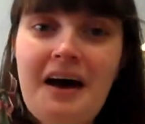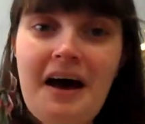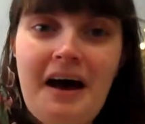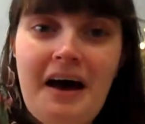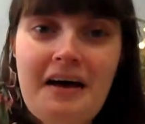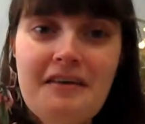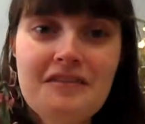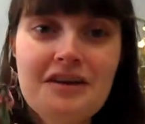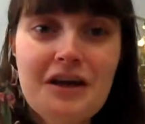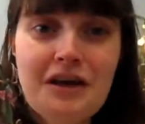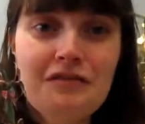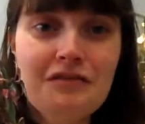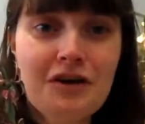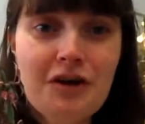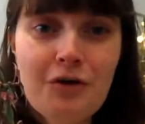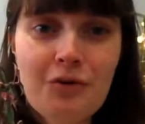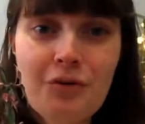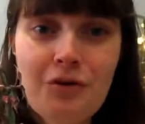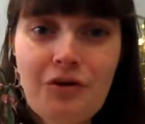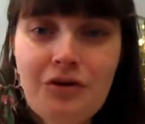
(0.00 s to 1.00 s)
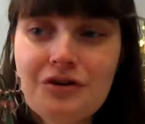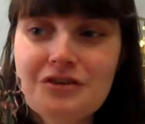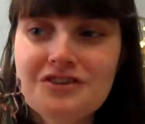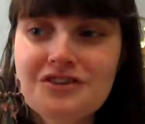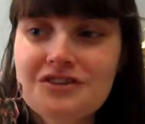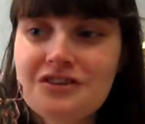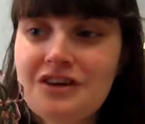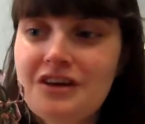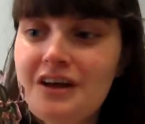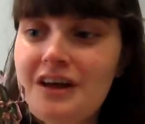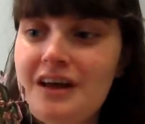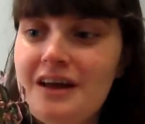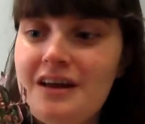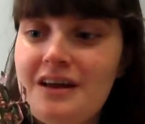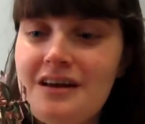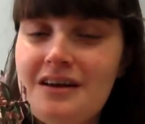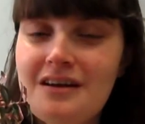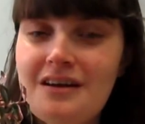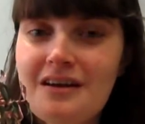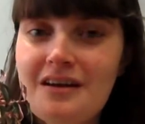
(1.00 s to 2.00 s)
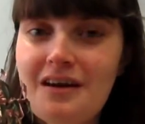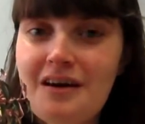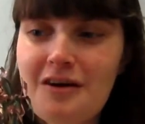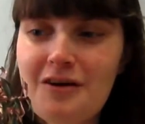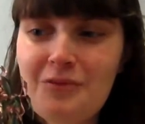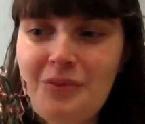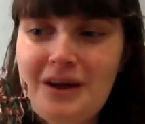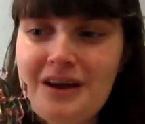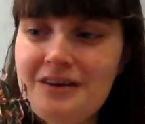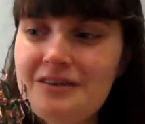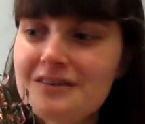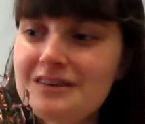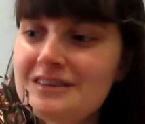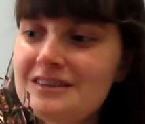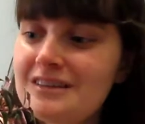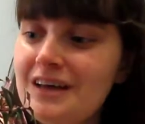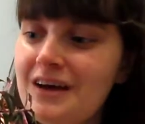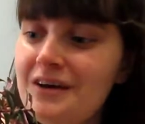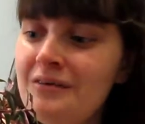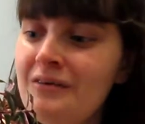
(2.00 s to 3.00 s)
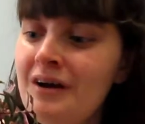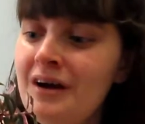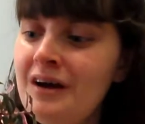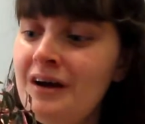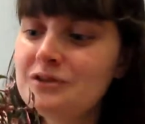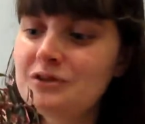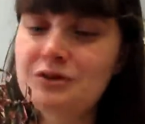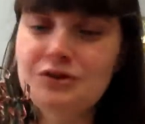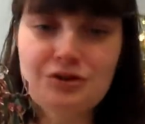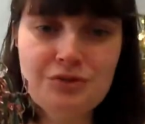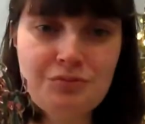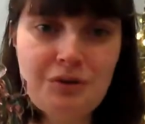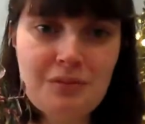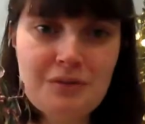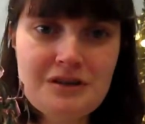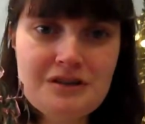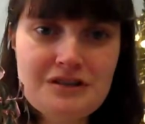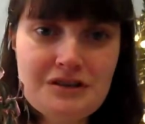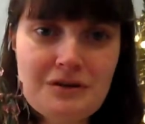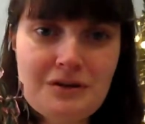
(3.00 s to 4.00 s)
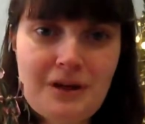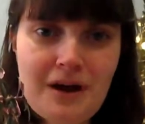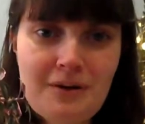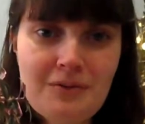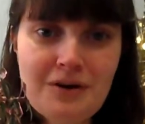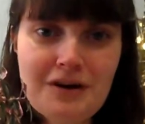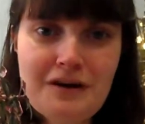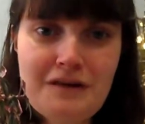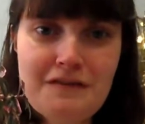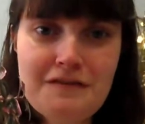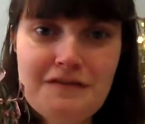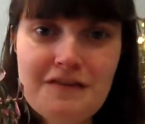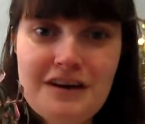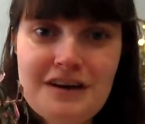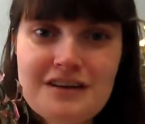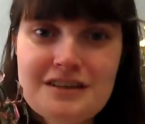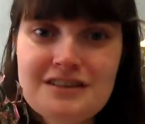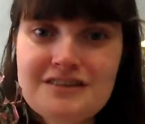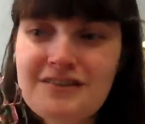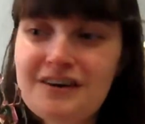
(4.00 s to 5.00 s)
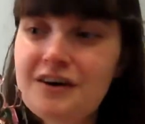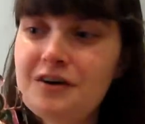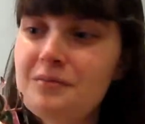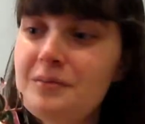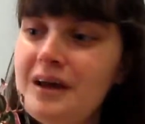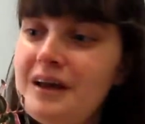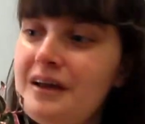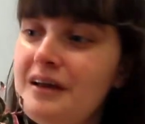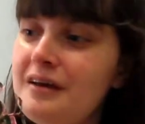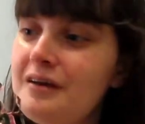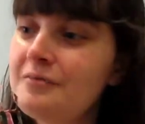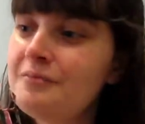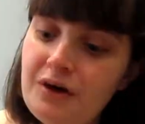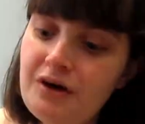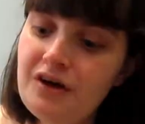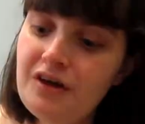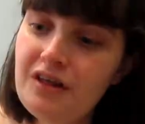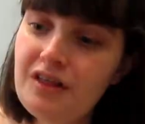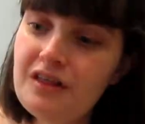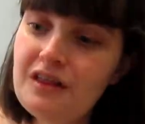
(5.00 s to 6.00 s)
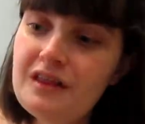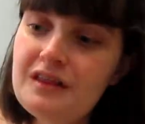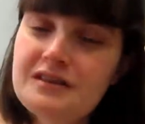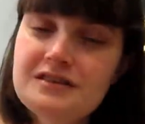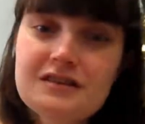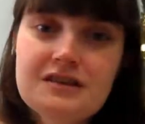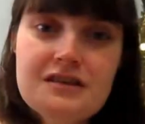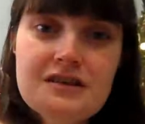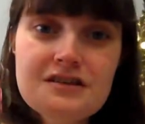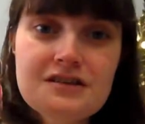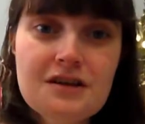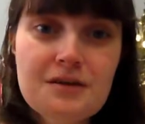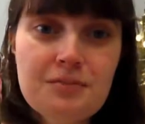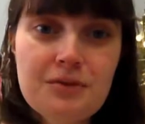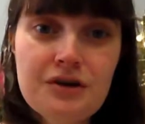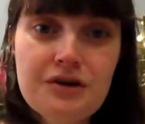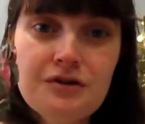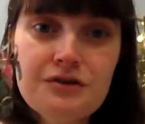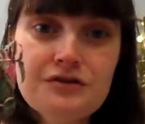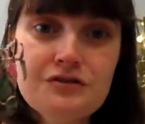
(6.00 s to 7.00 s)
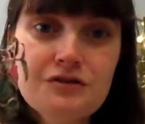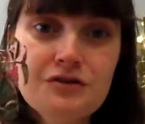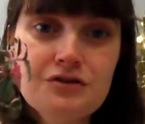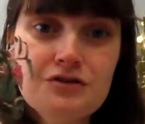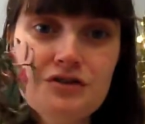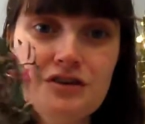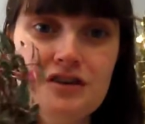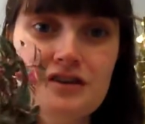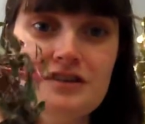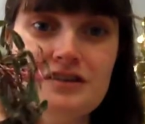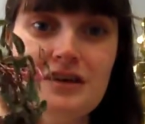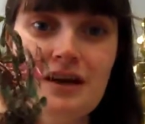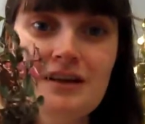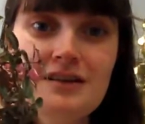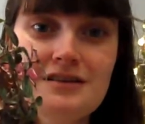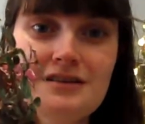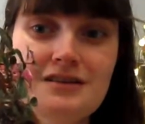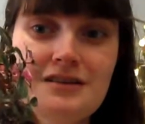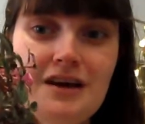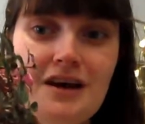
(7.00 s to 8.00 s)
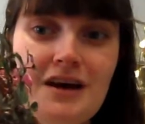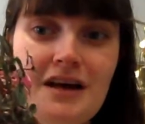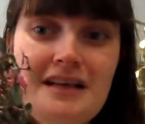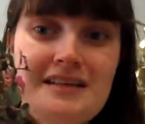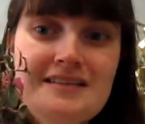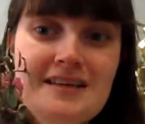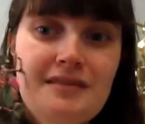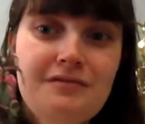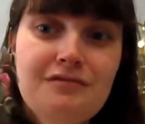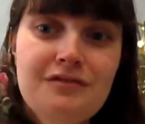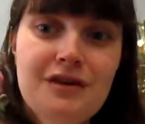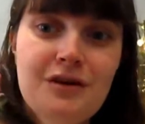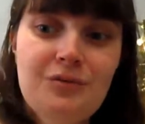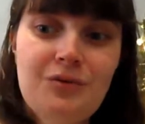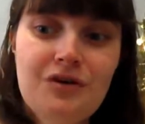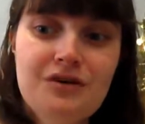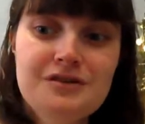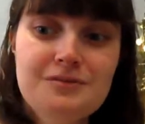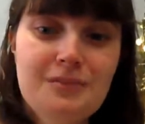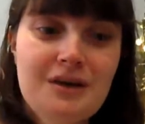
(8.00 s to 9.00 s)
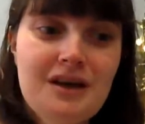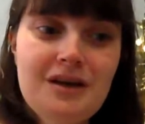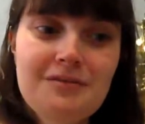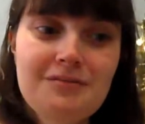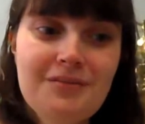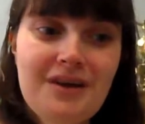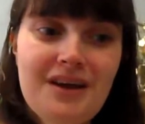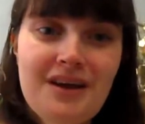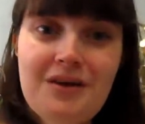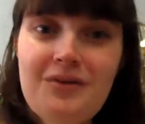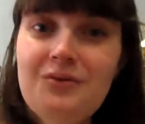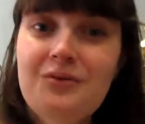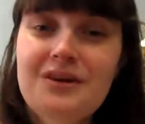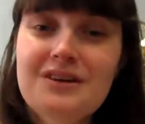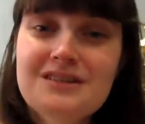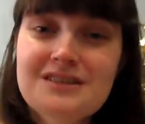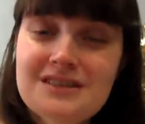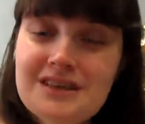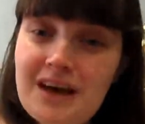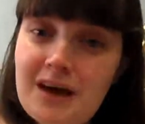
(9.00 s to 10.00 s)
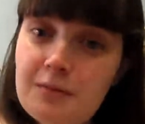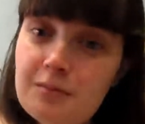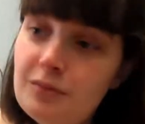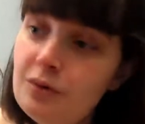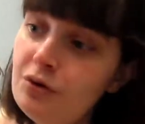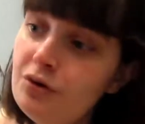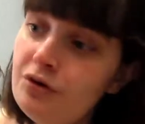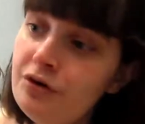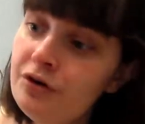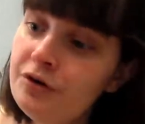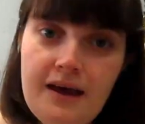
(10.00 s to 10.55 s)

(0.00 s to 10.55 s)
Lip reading: I haven't given it a water in a week or so I should probably do that when I finish filming. But this is a beautiful Tradescantia and definitely what has made me want to get more.